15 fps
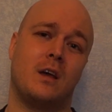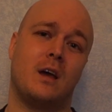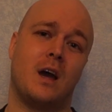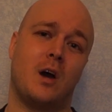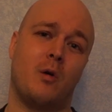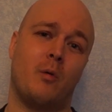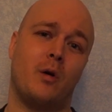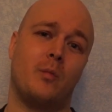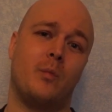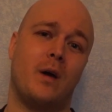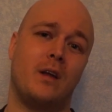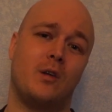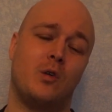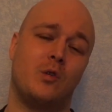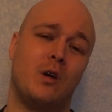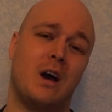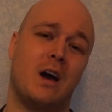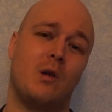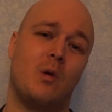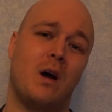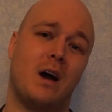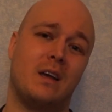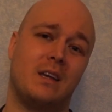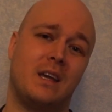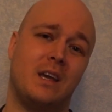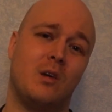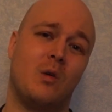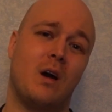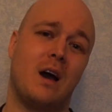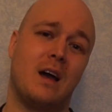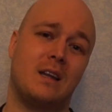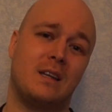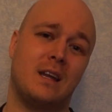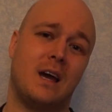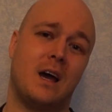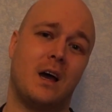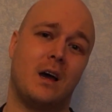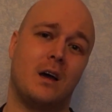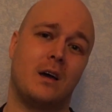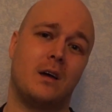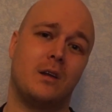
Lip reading: I would better try right here, right now,